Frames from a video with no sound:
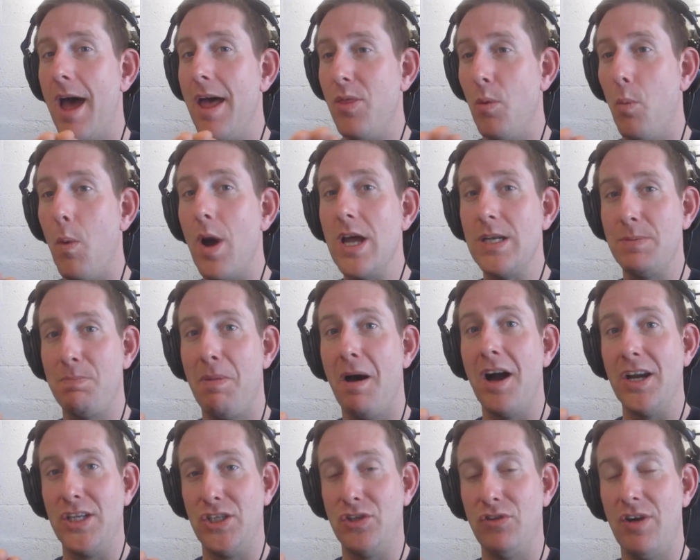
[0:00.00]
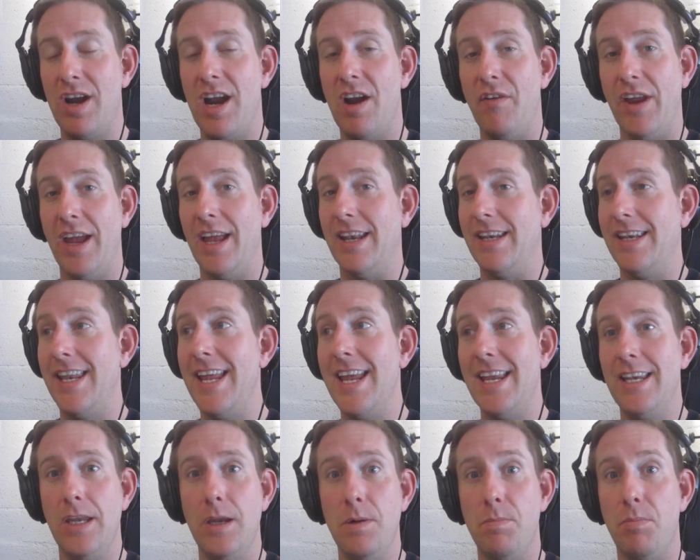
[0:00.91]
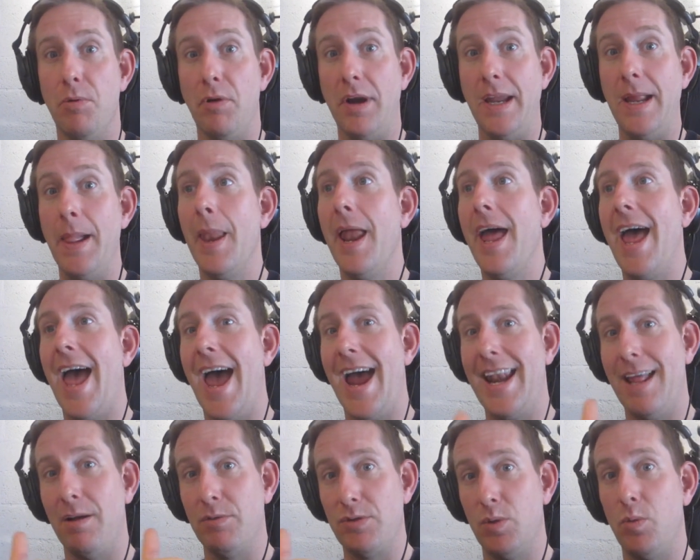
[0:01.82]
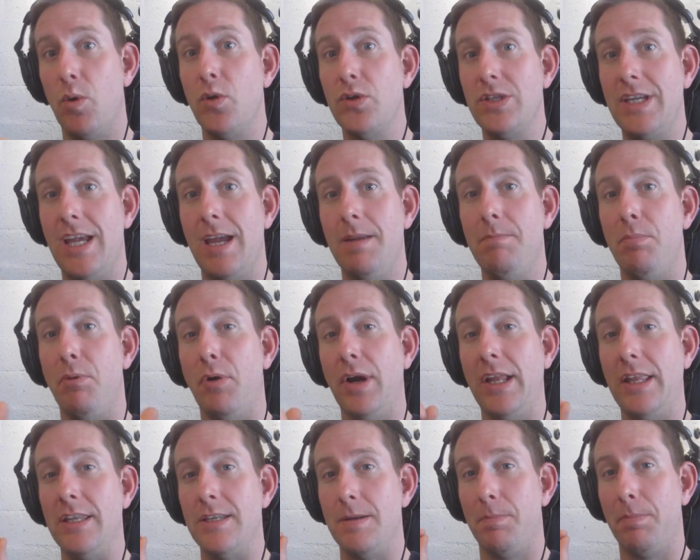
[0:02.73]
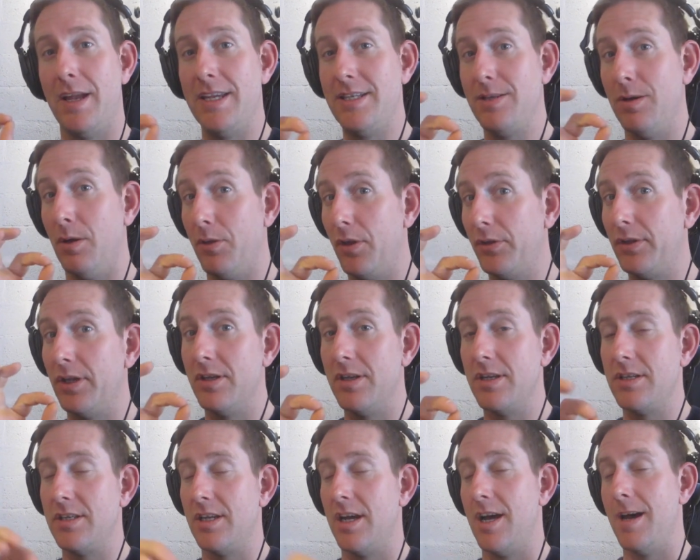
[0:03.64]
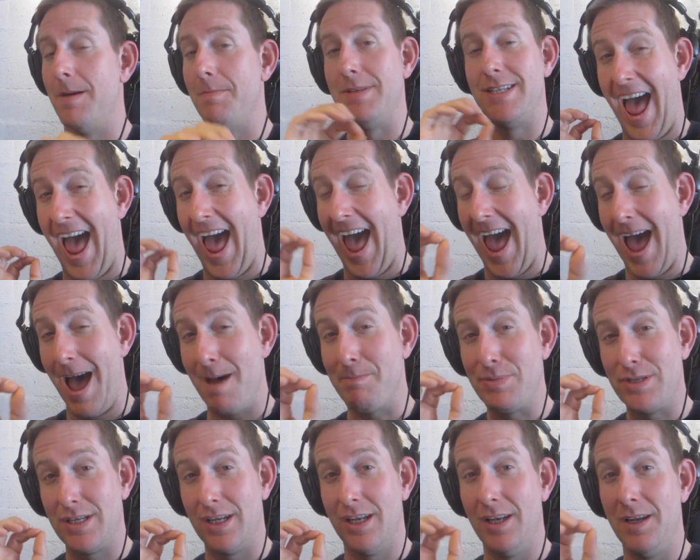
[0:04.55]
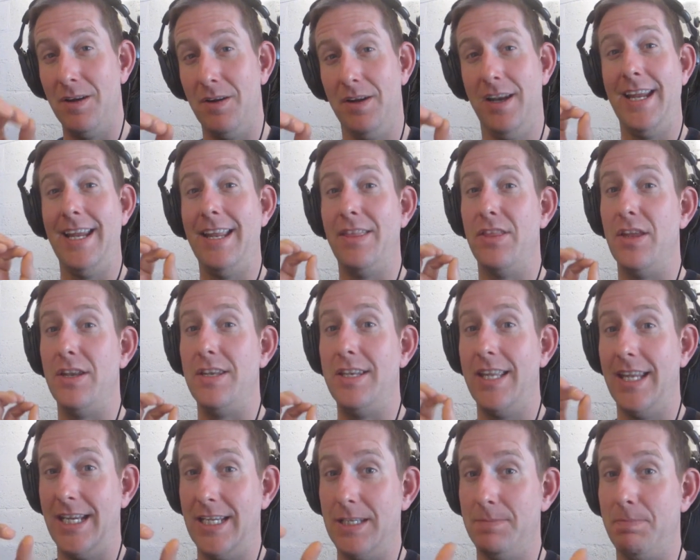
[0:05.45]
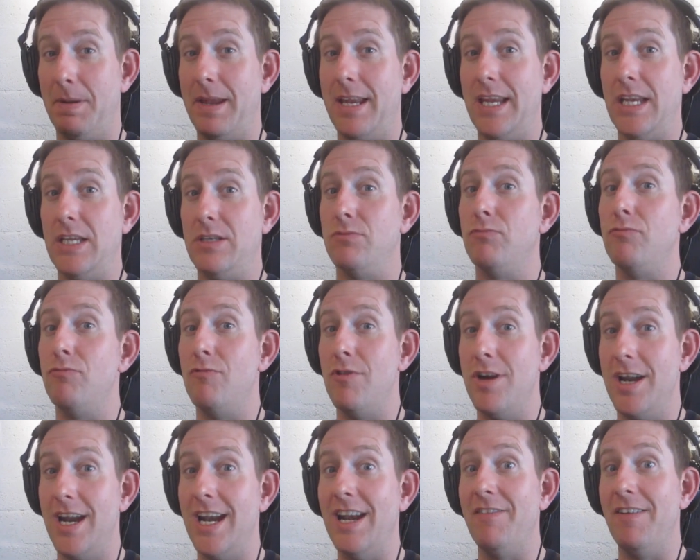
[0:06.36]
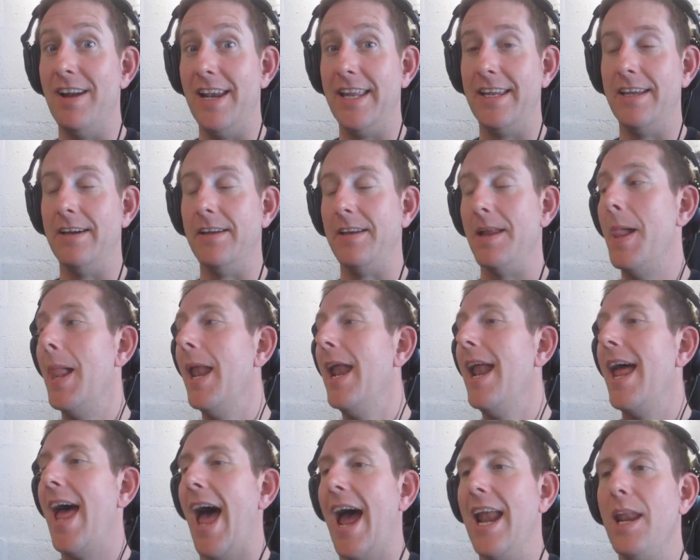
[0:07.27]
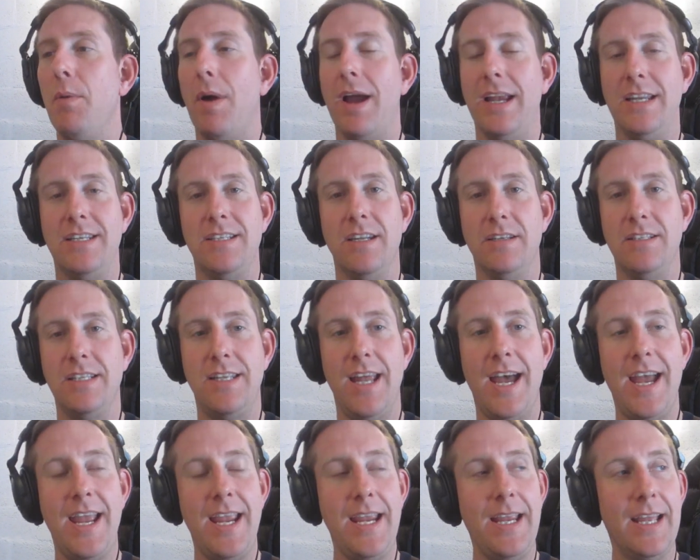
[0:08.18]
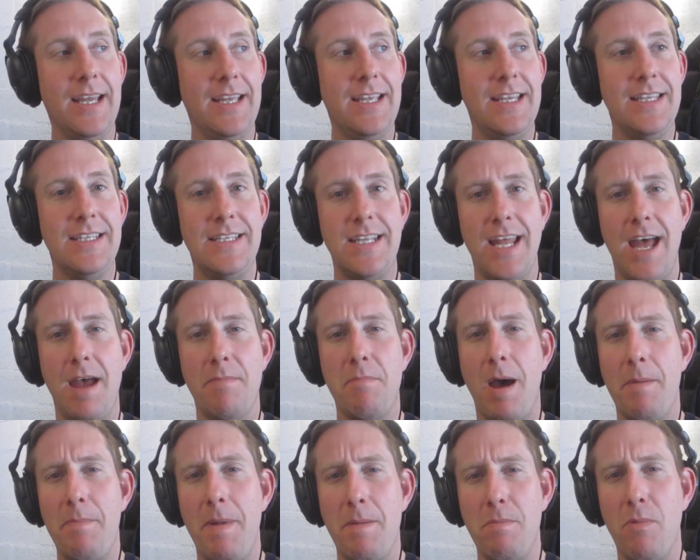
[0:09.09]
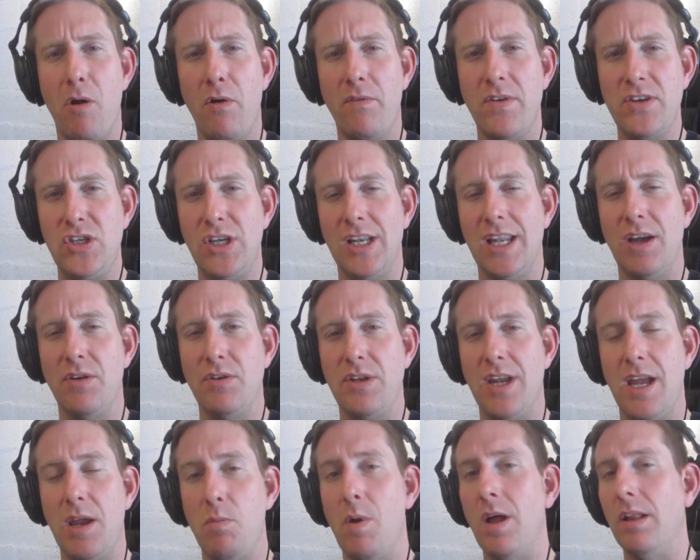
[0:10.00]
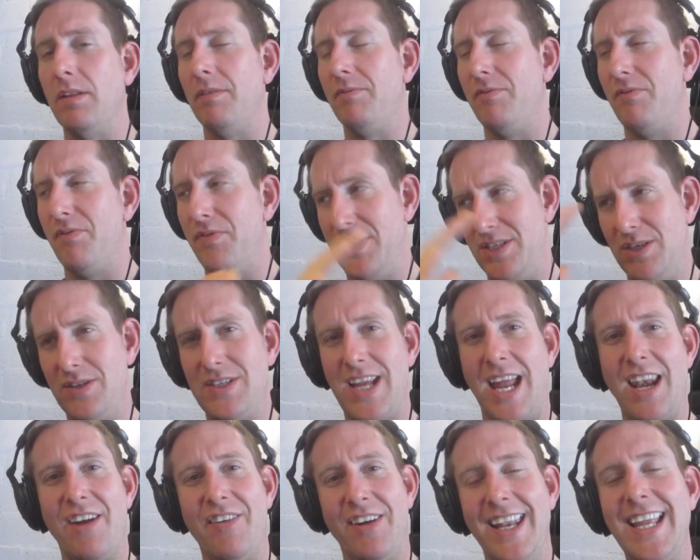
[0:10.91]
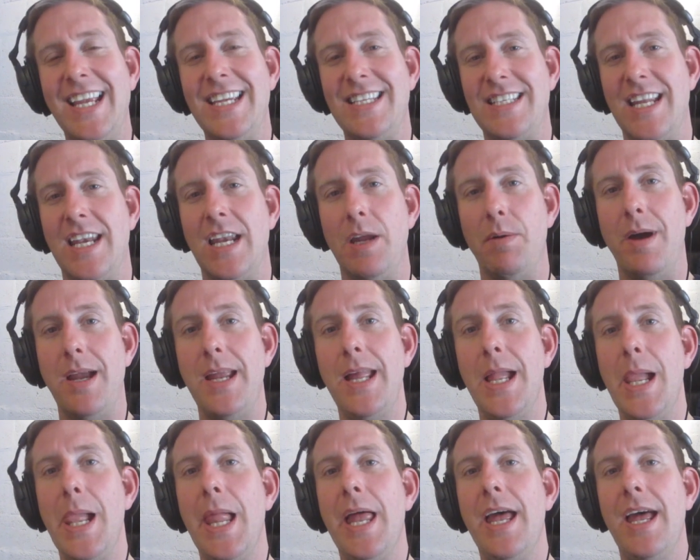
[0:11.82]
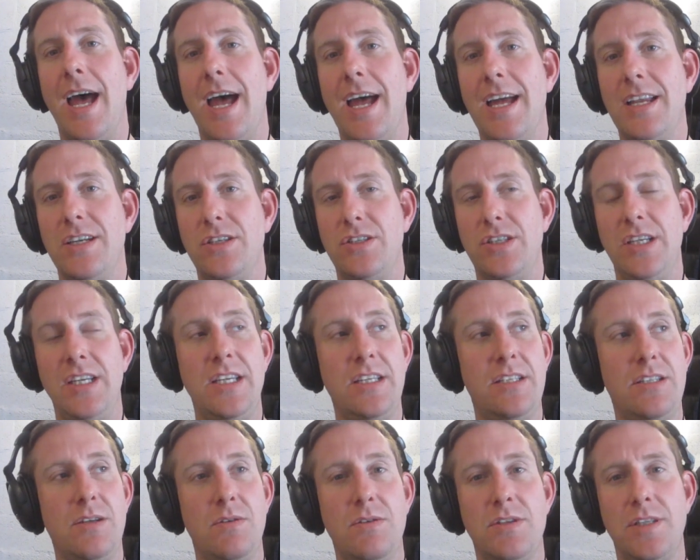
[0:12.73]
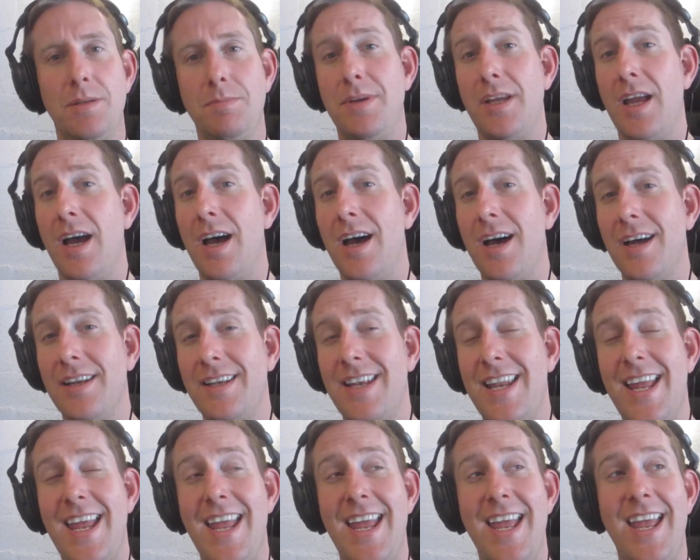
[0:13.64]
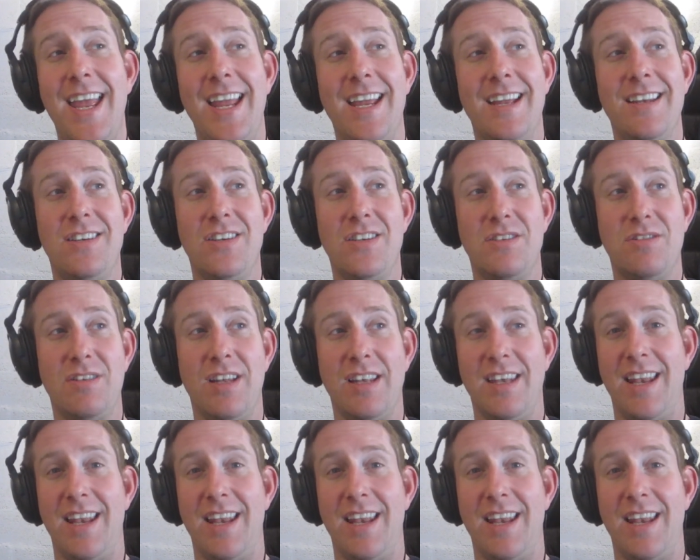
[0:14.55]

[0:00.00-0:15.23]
the West Berkshire area near Newbury, head out towards Kintbury. There's a place called the Dundas Arms. Absolutely the D's B's. Really, really good. Anyway, so today is a bit more of a chill out day. Well, for Susanna at least, anyway. She's doing some gardening and just